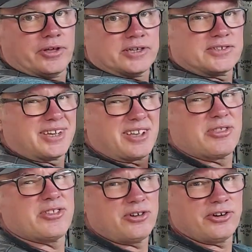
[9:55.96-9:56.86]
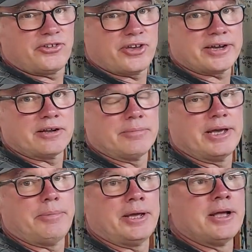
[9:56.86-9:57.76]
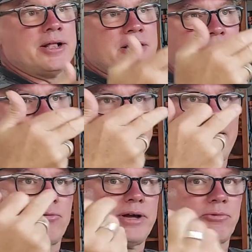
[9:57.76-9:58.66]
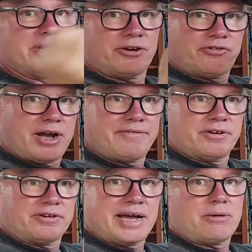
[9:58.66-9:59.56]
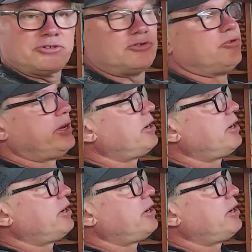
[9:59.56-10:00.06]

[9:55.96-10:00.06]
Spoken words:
this, like a 30-second maybe. And that way when they drive their dowels through